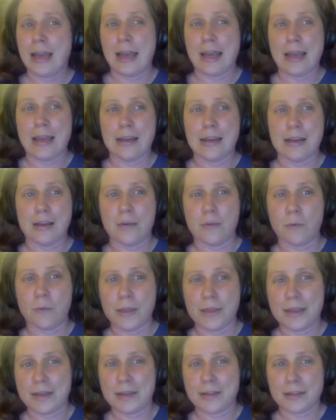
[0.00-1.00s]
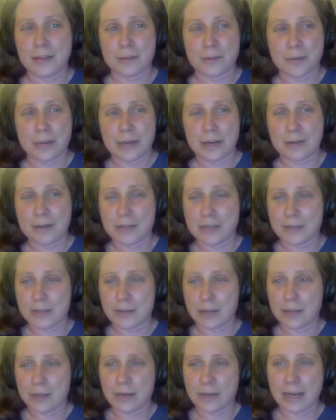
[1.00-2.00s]
and
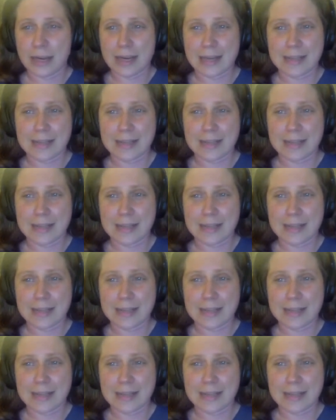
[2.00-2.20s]
1,373